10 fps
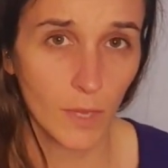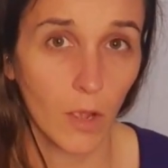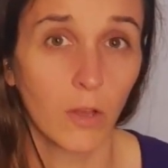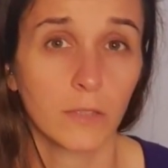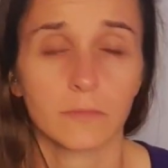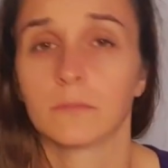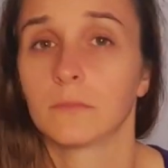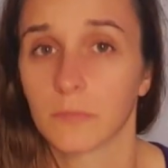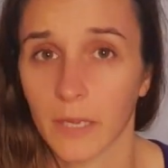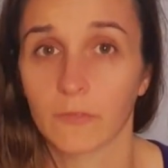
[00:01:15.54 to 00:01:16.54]
on
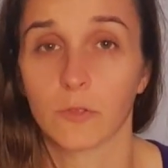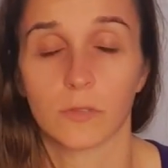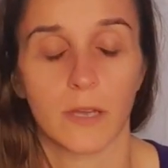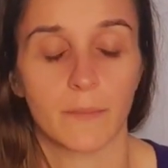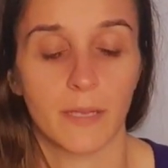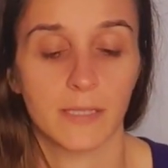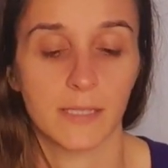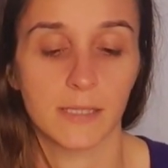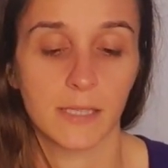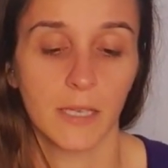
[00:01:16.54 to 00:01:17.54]
a full-time
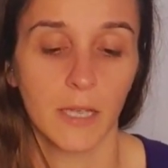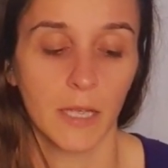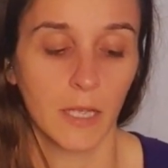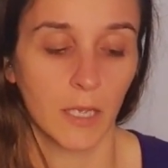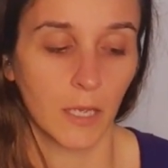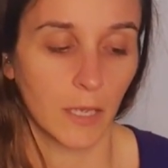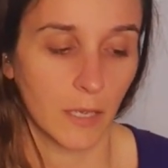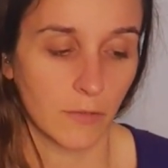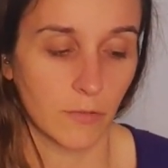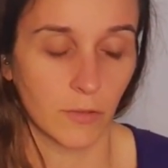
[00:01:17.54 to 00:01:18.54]
basis.
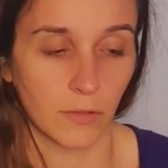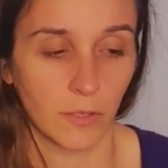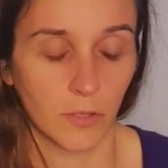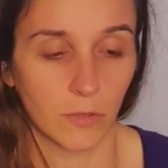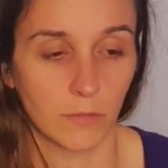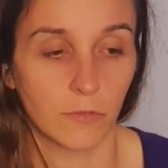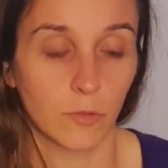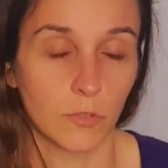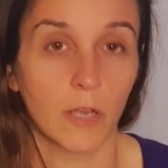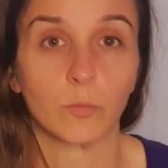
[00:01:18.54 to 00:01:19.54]
If
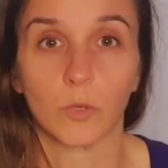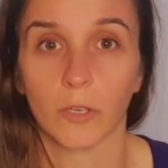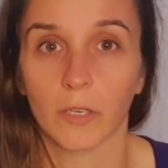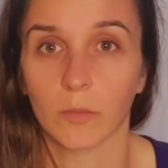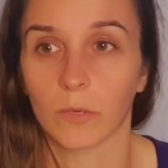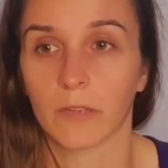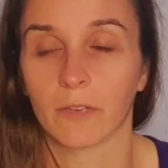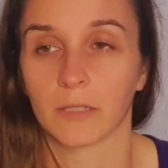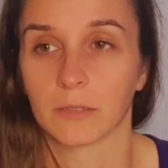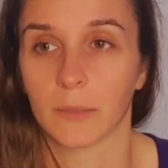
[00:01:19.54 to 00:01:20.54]
full-time work,
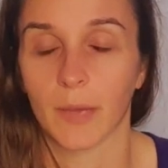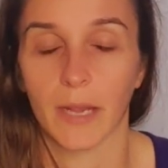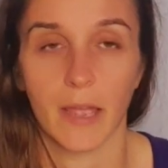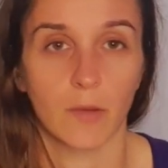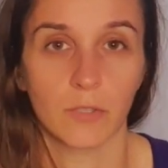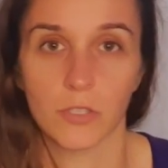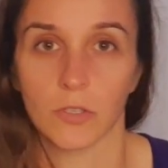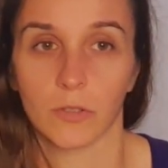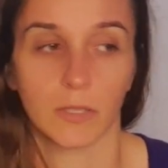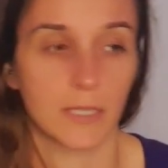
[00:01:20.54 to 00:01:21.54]
whatever amount of hours
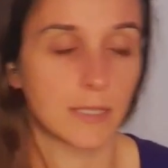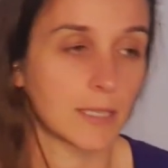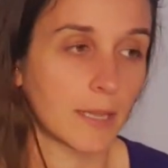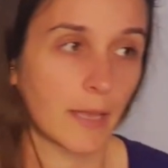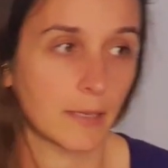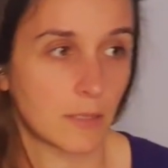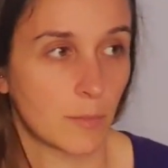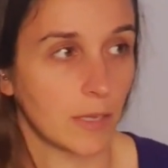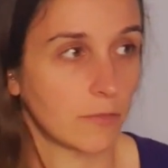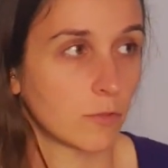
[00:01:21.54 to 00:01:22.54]
you consider that to
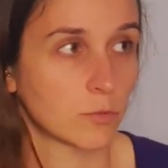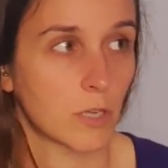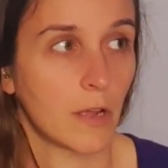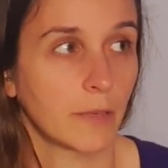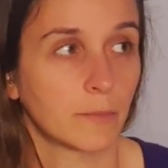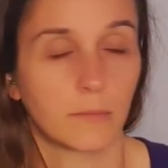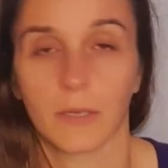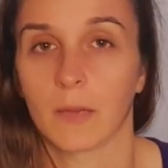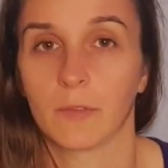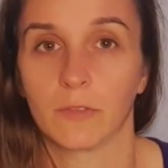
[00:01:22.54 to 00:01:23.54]
be full-time.
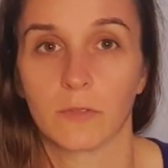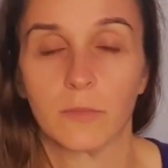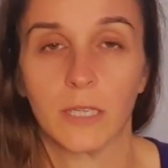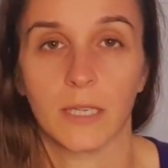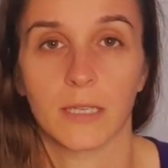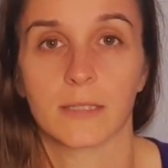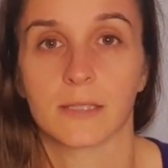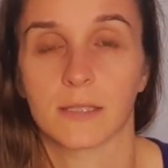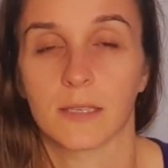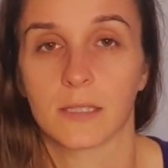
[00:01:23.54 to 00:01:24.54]
I mean, for me,
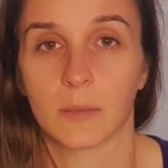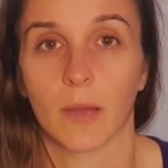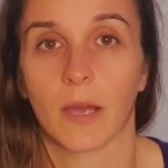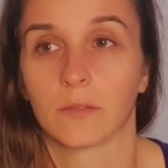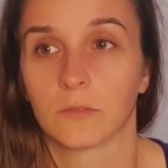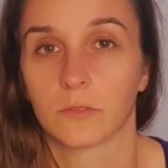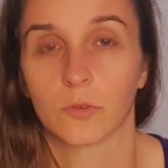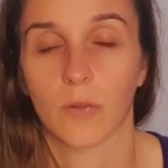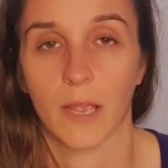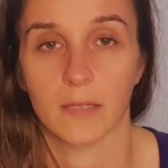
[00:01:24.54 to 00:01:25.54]
it's about
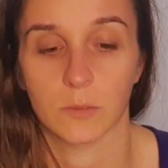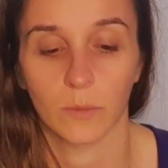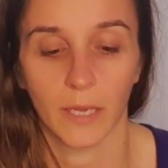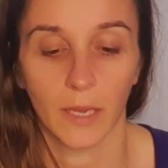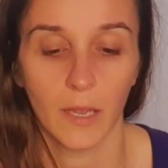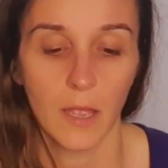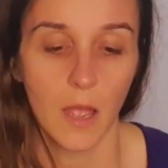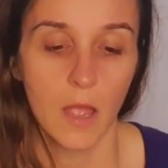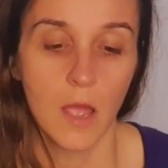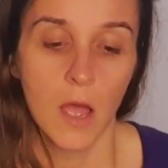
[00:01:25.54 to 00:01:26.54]
40 hours a week.
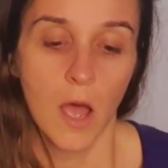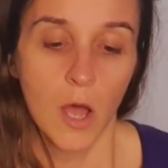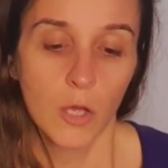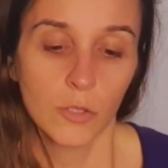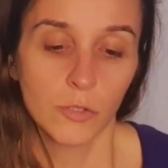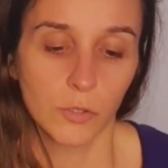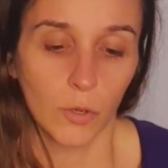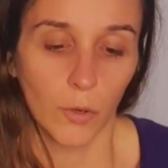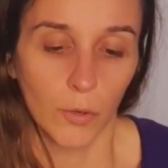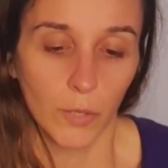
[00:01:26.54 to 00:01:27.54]

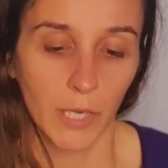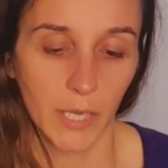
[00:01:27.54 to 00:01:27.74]
So